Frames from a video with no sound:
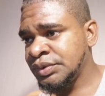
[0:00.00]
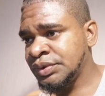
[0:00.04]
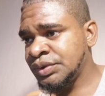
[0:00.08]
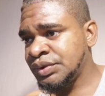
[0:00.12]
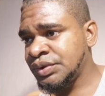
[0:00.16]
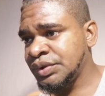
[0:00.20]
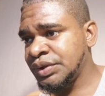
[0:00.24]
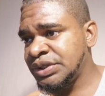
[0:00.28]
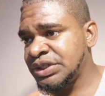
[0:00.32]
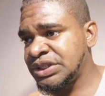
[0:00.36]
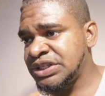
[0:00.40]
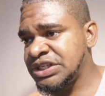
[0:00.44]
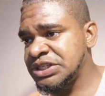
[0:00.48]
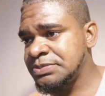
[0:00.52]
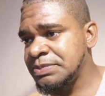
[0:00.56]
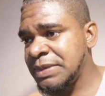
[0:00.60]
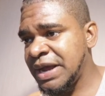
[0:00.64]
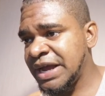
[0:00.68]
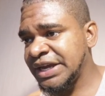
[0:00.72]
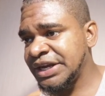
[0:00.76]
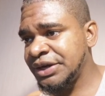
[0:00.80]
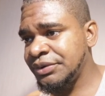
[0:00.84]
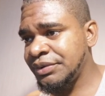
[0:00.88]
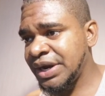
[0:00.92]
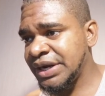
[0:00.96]
So this is
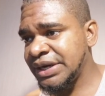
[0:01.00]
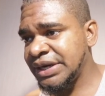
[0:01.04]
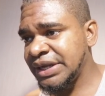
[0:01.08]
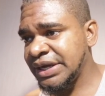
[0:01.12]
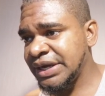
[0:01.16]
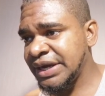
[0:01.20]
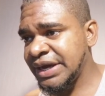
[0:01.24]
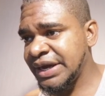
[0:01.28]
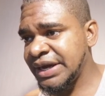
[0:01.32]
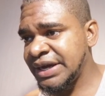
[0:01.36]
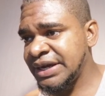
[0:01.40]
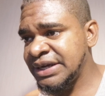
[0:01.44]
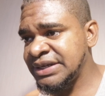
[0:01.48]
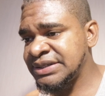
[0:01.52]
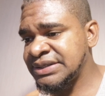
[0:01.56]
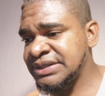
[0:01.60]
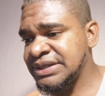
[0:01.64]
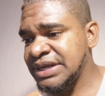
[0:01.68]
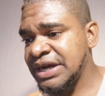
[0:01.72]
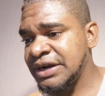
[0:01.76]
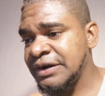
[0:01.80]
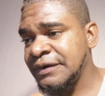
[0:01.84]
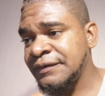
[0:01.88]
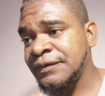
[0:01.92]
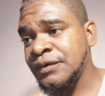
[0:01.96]
Maggie right there, guys.
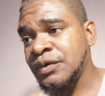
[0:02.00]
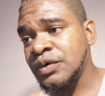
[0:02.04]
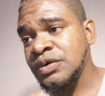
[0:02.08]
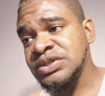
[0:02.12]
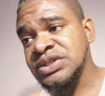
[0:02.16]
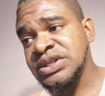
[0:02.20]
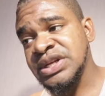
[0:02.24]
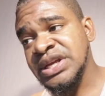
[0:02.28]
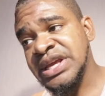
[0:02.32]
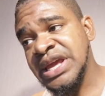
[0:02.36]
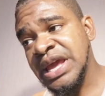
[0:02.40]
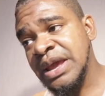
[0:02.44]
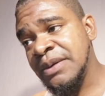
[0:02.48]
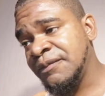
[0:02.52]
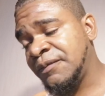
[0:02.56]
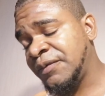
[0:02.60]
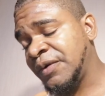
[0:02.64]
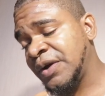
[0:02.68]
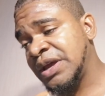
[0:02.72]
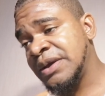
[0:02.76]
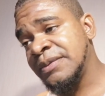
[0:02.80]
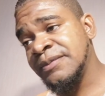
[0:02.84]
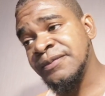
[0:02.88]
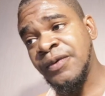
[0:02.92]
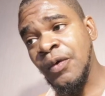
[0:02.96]
And of course, they came
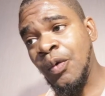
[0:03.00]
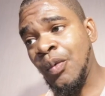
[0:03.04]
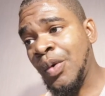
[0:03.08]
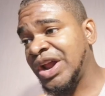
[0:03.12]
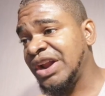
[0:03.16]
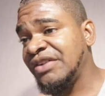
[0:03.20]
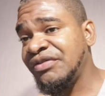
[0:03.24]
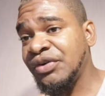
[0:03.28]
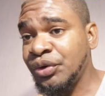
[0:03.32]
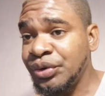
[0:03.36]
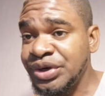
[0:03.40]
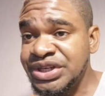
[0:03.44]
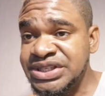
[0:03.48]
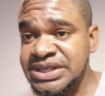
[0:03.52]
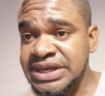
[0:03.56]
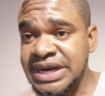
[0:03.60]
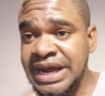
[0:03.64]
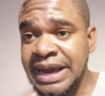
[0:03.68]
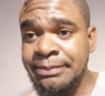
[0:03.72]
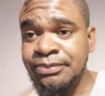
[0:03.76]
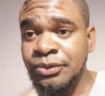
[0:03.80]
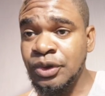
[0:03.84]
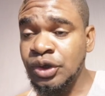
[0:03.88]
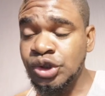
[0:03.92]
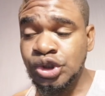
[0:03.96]
for him for whatever reason.
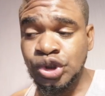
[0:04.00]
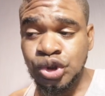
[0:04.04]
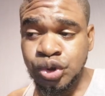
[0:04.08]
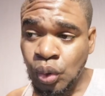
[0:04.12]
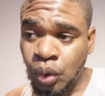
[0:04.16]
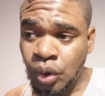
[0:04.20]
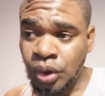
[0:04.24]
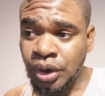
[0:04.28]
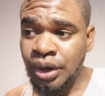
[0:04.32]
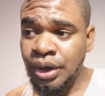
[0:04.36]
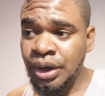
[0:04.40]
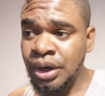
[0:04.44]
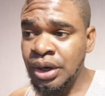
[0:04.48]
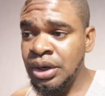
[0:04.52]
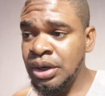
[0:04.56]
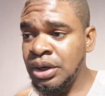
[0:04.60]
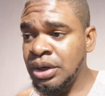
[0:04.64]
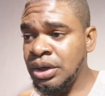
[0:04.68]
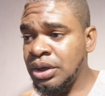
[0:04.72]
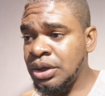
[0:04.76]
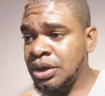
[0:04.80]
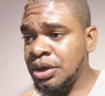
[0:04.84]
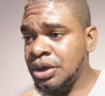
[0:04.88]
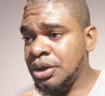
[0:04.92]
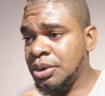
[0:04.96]
I'm not sure.
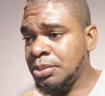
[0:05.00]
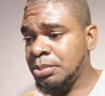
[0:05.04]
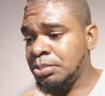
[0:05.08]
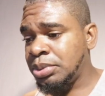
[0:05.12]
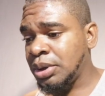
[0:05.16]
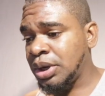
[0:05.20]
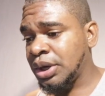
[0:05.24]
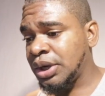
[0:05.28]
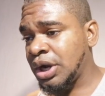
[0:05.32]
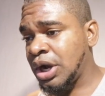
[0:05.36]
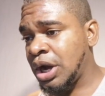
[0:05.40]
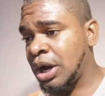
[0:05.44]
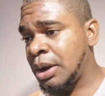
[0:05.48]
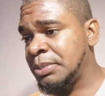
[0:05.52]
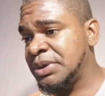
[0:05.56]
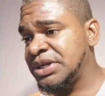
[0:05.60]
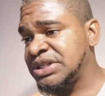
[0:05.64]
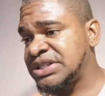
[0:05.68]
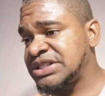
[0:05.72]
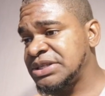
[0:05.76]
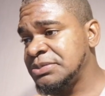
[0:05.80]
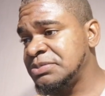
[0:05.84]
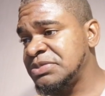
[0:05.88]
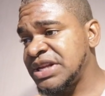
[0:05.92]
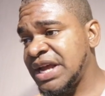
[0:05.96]
But um,
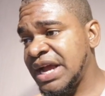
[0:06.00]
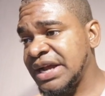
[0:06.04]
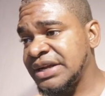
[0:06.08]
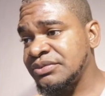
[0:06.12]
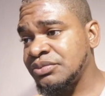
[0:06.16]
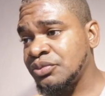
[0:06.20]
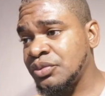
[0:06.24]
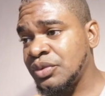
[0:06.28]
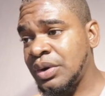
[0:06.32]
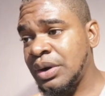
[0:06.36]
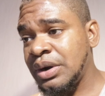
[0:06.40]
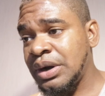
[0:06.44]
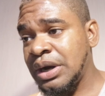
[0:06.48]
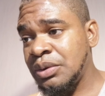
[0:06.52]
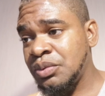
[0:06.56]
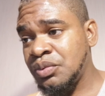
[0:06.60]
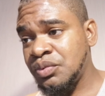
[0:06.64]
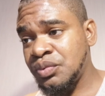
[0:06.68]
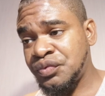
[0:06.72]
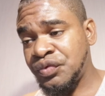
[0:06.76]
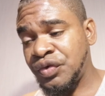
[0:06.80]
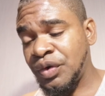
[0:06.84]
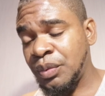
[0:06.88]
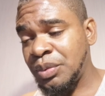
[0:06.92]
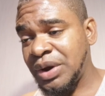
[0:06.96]
it seems like,
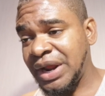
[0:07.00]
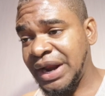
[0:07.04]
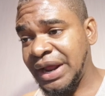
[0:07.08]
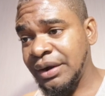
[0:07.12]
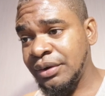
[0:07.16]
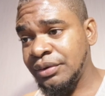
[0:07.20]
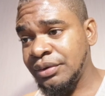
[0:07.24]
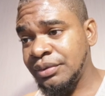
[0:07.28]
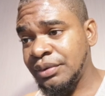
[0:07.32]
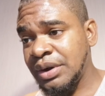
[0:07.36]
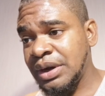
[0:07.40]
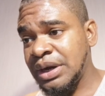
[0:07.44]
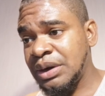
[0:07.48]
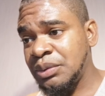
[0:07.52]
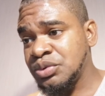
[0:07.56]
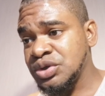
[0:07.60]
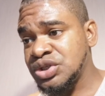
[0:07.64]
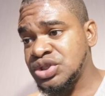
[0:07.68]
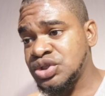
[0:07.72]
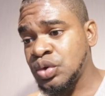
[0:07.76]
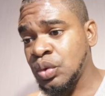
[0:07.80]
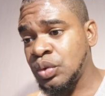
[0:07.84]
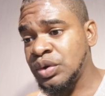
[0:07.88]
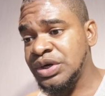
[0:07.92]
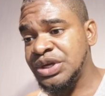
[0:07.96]
uh, from what I, I
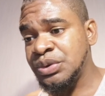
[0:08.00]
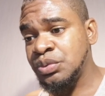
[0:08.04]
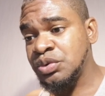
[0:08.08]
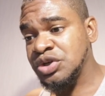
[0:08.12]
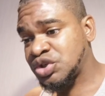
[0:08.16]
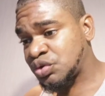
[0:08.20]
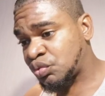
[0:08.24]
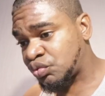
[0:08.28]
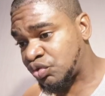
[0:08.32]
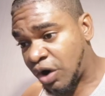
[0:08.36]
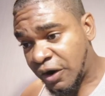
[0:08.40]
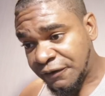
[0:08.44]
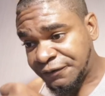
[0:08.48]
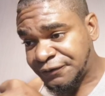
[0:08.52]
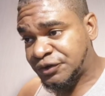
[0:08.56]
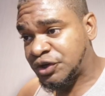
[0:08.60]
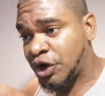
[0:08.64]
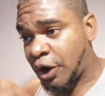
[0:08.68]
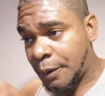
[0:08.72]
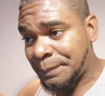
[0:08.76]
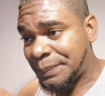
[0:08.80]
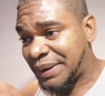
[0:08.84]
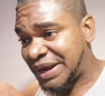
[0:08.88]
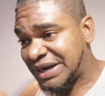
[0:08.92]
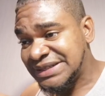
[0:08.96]
was told, he was roughed
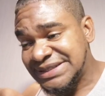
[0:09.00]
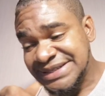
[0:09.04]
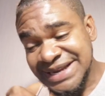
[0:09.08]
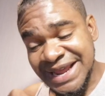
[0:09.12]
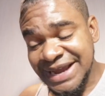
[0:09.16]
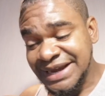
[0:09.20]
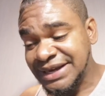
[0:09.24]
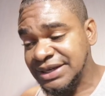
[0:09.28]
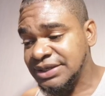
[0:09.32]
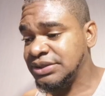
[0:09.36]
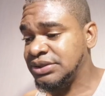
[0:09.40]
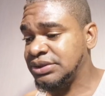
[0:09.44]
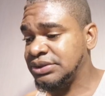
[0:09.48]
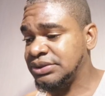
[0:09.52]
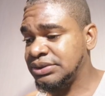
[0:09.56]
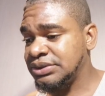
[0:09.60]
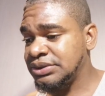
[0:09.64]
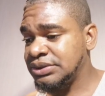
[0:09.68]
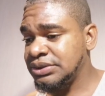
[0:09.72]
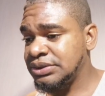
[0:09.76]
up and taken.